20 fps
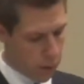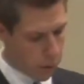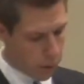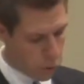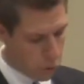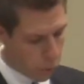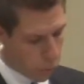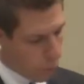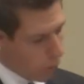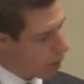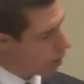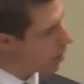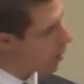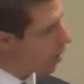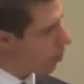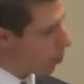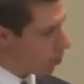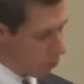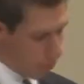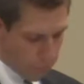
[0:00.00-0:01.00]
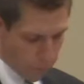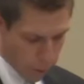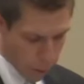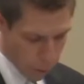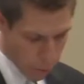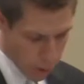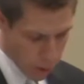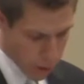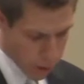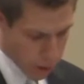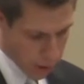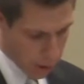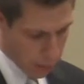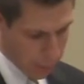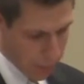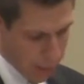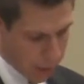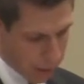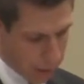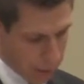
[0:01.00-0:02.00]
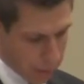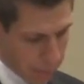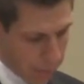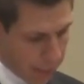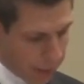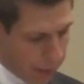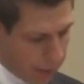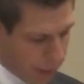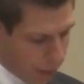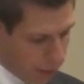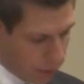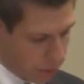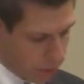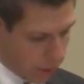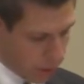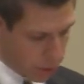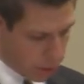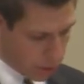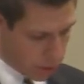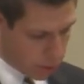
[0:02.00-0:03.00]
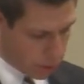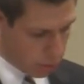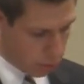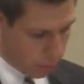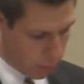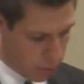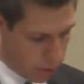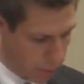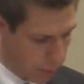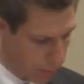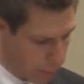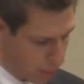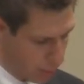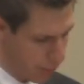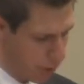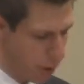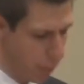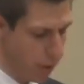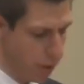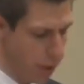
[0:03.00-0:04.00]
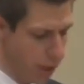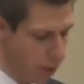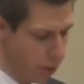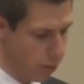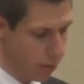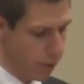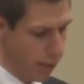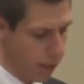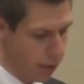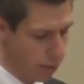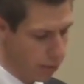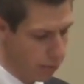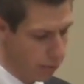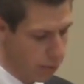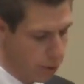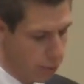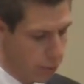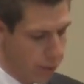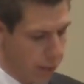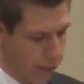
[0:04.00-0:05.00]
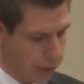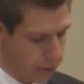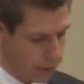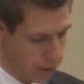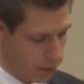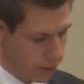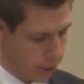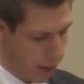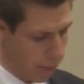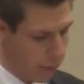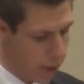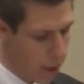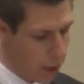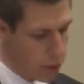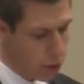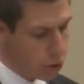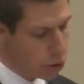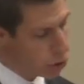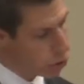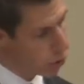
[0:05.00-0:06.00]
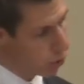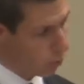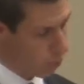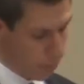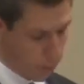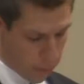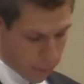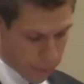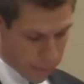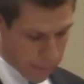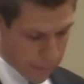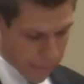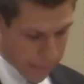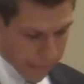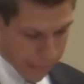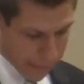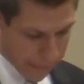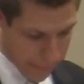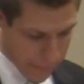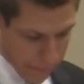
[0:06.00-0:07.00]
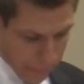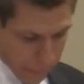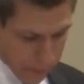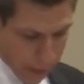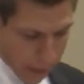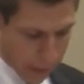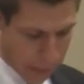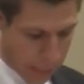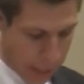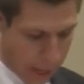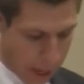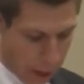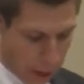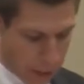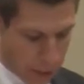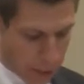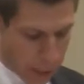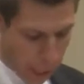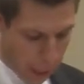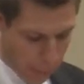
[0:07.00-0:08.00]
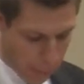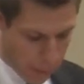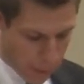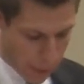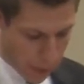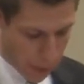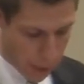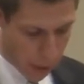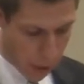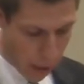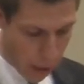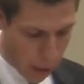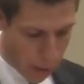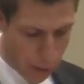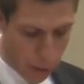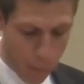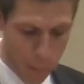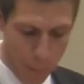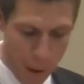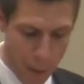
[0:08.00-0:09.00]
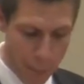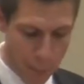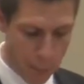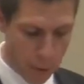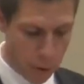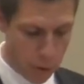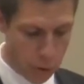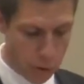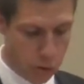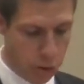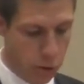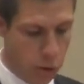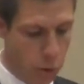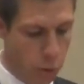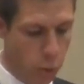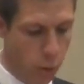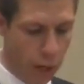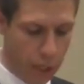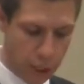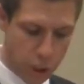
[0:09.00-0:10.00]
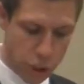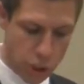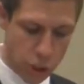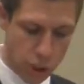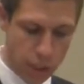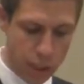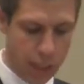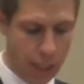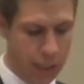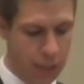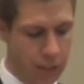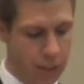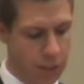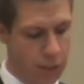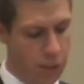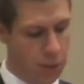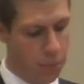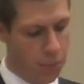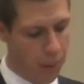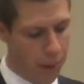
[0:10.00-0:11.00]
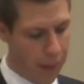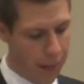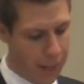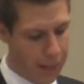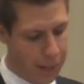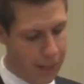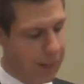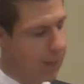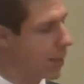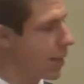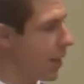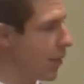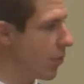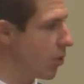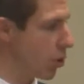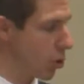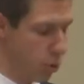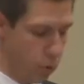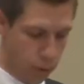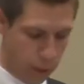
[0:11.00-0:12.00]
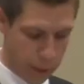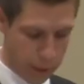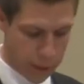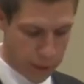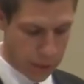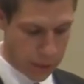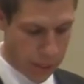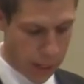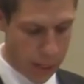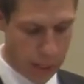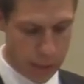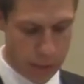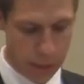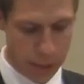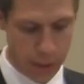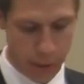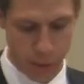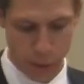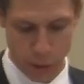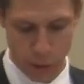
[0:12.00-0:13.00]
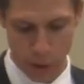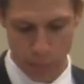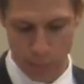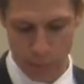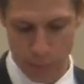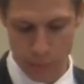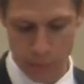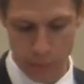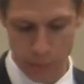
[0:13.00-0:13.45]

So, one, they refuse to seek make, making accusations or their particular doctrinal view and asked to stop. Two, they are tempting other members to question and suspect and even criticize leadership.